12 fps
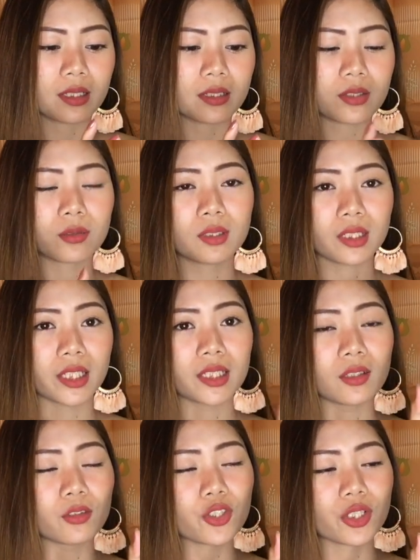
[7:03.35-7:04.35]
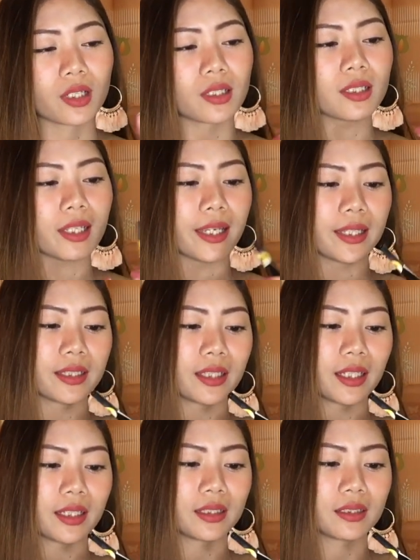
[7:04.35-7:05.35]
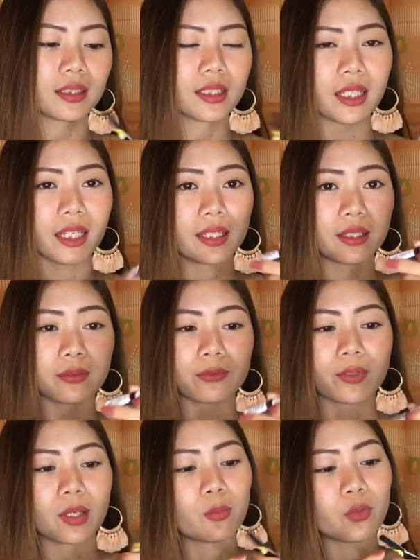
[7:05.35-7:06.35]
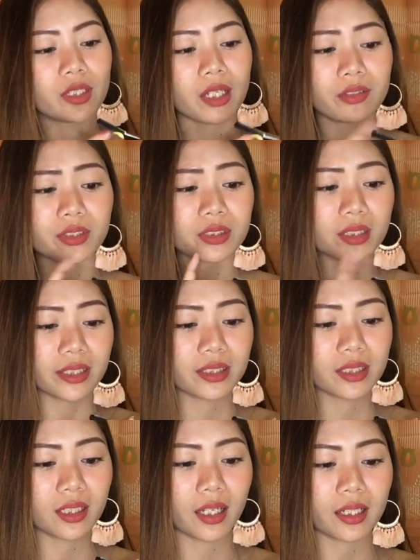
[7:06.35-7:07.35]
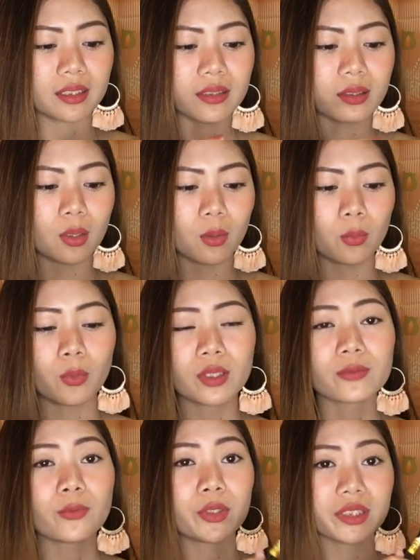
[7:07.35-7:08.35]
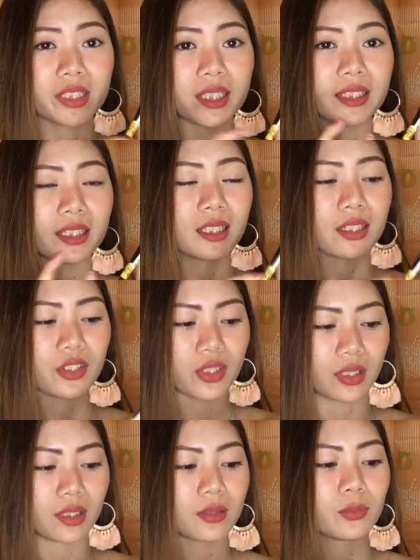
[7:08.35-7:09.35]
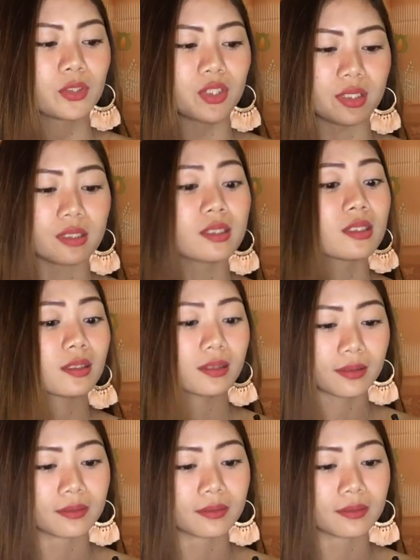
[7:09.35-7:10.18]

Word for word: So, nakita ko siya, and then, from one ninety-nine, one forty-nine na lang siya, which is